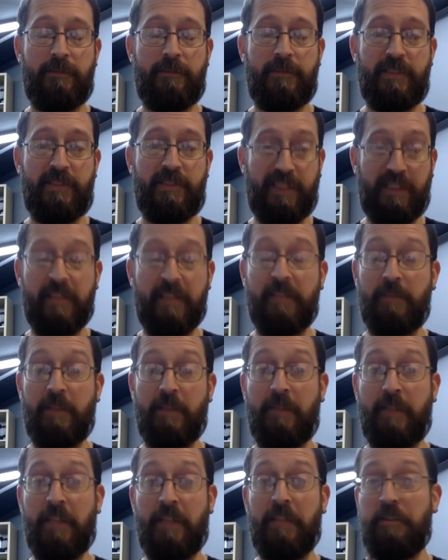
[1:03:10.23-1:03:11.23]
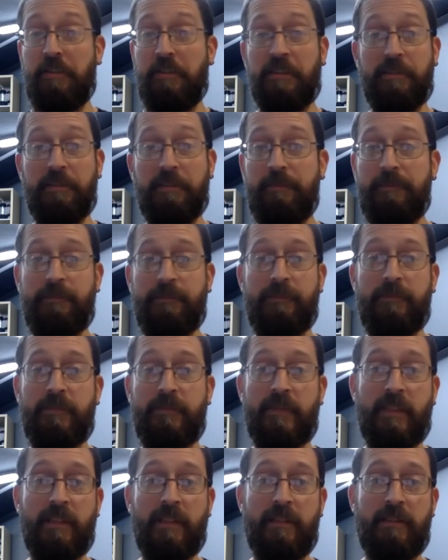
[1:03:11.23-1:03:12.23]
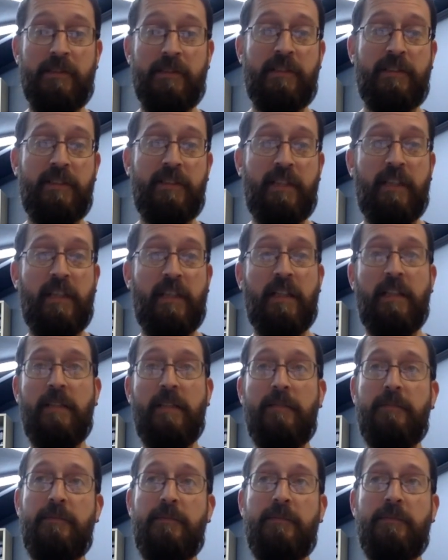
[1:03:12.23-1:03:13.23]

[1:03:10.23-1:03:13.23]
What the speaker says: sticking to my values and just not